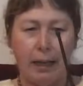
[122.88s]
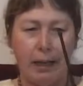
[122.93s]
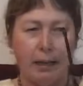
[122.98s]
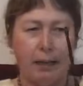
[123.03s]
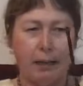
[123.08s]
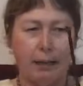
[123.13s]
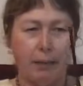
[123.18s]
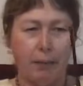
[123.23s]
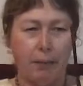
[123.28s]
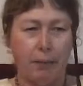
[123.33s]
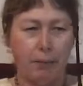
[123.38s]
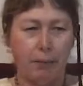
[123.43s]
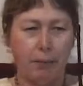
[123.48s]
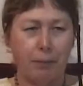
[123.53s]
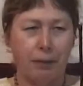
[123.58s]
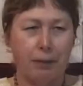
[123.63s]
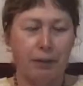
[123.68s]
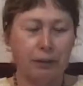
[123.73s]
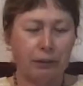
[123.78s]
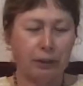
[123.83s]
And
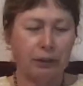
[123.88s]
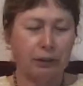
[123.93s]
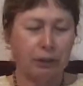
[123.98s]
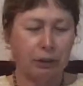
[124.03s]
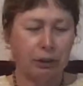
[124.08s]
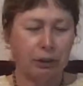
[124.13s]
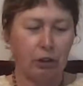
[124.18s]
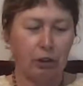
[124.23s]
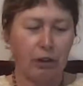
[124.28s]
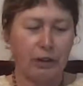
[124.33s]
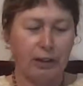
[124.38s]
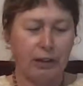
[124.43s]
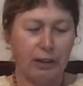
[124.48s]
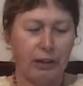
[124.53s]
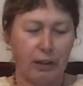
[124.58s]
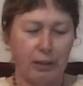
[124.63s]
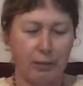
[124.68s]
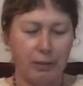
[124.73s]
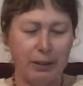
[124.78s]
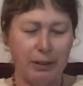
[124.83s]
it's tiny.
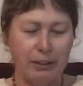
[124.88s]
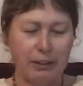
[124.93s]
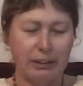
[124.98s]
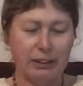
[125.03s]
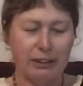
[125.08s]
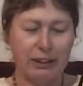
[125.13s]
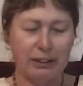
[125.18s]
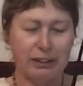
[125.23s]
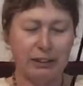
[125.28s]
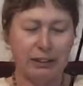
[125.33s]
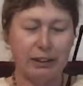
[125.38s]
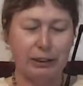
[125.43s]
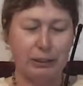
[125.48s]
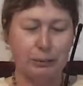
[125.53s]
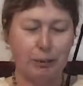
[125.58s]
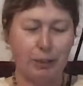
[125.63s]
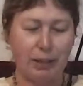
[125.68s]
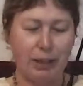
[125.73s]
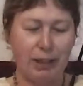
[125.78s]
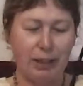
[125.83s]
I mean, this is it against
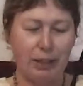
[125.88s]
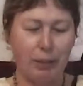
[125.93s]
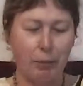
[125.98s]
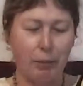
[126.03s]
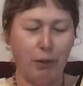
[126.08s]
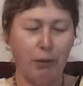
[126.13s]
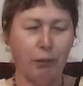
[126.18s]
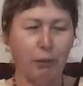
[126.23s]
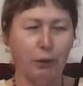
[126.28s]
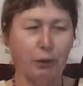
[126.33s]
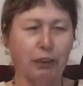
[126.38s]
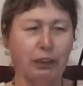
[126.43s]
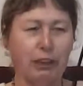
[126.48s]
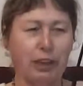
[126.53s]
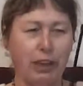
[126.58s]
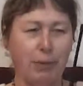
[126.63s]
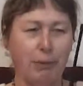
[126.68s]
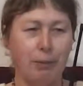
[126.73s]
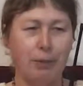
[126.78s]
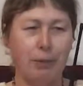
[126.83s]
my hand. When it first
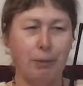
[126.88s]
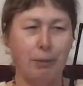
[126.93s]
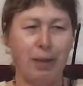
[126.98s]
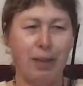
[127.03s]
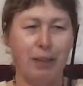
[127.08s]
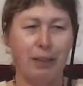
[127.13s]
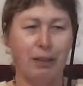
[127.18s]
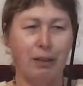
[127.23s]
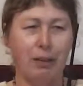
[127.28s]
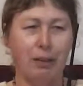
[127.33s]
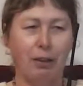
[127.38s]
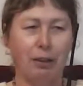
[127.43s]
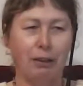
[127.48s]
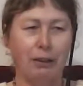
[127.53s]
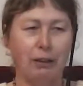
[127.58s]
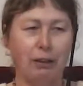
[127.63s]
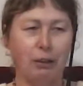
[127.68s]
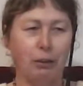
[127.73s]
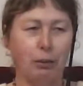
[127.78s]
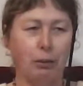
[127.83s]
came in the mail, I
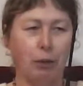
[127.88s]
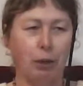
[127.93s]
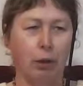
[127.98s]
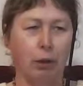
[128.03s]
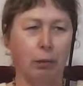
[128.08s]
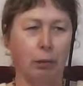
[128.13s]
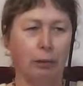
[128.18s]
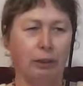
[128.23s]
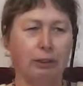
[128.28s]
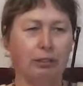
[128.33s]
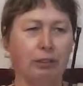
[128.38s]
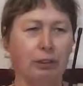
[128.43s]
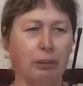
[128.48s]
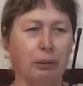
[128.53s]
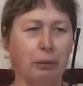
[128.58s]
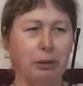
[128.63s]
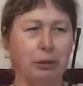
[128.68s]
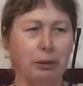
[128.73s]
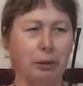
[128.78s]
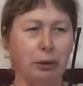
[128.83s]
actually thought, oh, they've sent
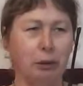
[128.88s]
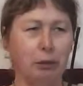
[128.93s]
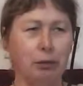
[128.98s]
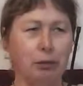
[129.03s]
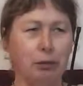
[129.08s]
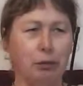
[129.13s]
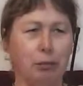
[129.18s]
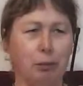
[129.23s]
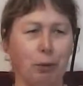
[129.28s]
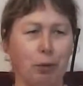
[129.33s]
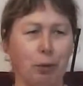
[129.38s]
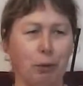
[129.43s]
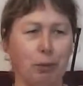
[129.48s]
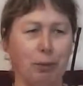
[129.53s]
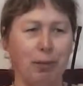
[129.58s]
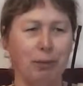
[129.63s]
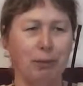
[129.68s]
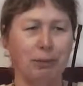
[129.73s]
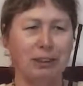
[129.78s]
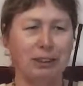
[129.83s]
me the children's model
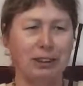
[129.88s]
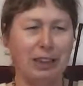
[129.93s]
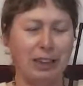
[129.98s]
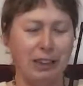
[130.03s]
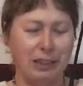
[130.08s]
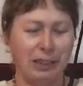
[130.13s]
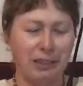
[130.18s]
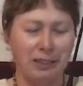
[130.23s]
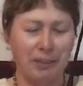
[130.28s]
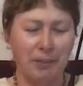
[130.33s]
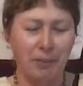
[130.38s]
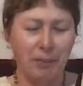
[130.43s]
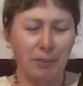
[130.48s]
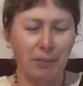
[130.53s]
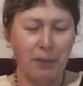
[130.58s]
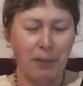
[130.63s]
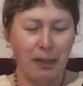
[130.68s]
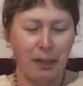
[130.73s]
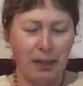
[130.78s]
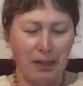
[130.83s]
by mistake.
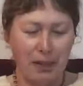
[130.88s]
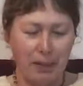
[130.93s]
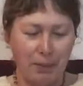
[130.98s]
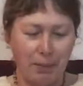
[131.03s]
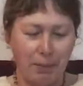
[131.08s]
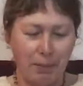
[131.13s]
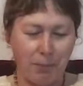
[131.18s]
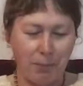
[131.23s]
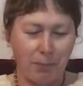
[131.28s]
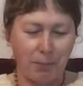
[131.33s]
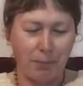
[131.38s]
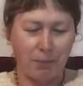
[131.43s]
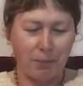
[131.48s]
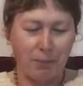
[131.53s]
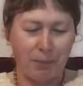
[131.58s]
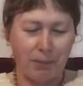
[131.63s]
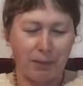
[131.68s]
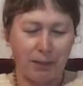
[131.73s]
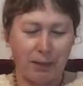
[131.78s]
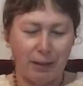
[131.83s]
And
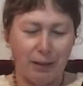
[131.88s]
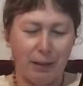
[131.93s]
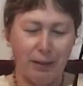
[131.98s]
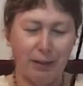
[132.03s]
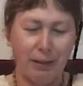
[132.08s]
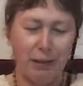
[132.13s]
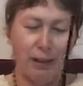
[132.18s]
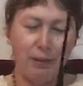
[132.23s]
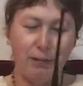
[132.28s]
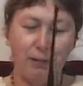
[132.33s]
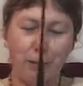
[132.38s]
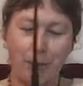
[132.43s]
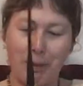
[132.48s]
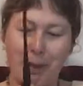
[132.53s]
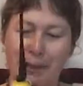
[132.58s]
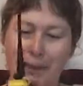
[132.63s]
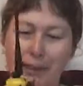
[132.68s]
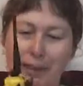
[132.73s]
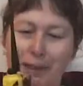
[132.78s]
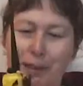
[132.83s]
even
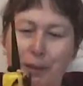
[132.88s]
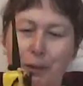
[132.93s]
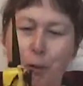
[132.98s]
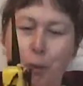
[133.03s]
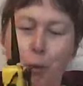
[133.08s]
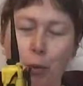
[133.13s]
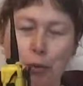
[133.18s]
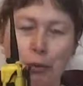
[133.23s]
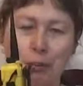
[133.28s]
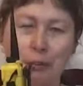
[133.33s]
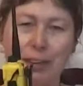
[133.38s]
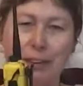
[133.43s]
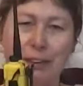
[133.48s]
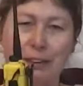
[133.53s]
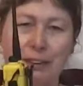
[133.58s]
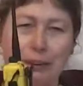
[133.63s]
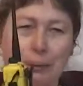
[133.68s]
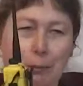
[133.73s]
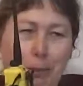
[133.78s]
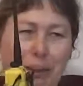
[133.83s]
about that, a quarter of that
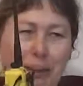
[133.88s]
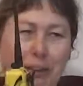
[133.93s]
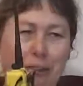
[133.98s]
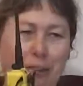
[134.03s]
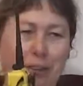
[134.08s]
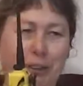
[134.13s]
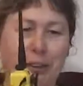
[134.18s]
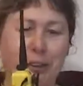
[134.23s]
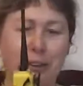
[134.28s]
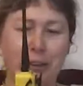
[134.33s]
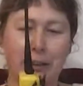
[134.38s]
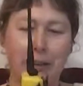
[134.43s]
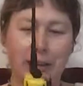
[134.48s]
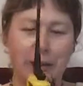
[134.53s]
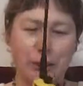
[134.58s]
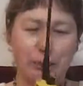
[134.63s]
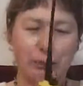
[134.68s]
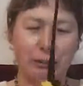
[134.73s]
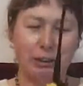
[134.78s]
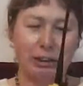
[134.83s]
is the battery.
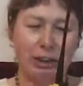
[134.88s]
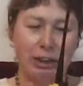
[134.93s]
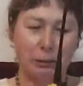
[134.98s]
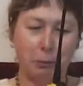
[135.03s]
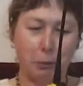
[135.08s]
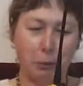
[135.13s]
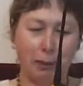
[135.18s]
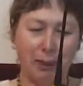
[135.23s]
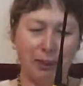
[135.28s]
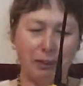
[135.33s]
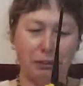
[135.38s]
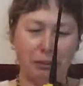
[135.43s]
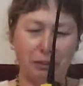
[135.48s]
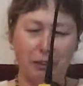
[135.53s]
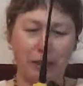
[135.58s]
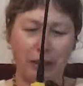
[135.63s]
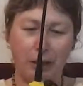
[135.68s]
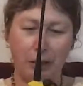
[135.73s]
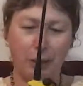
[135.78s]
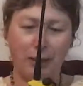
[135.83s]
It's a rechargeable battery,
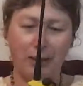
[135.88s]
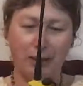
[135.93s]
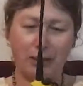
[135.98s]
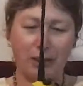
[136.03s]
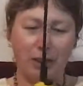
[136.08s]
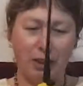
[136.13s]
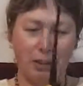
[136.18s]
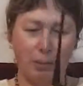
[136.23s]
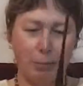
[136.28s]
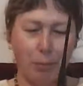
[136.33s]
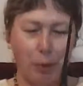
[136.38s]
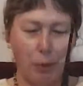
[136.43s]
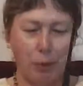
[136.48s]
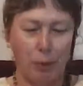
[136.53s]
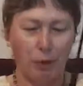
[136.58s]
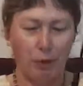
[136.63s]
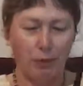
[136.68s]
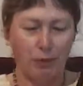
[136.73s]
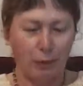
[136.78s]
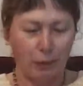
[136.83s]
a little bit like a
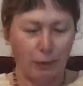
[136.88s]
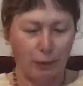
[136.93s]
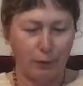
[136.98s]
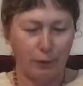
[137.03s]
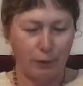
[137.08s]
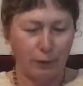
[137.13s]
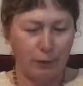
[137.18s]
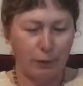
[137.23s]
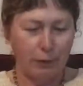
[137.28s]
mobile phone.